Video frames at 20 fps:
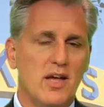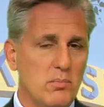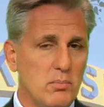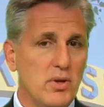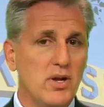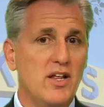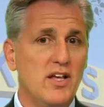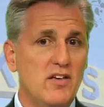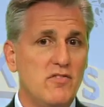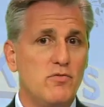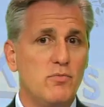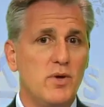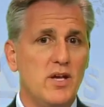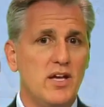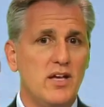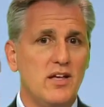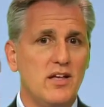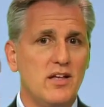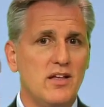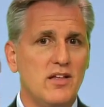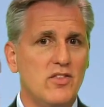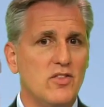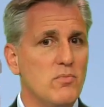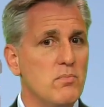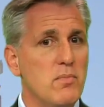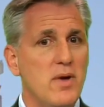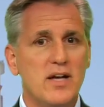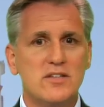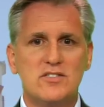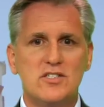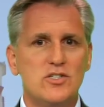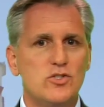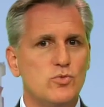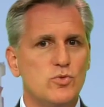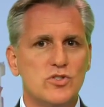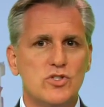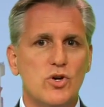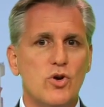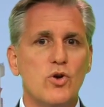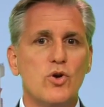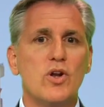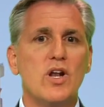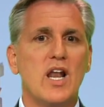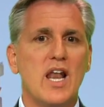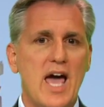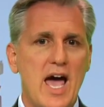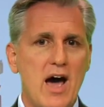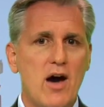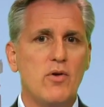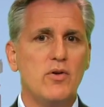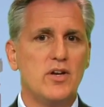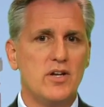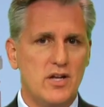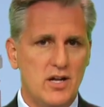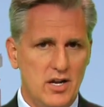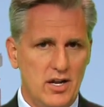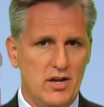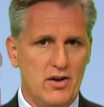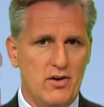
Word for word: And believe me, the message was heard loud and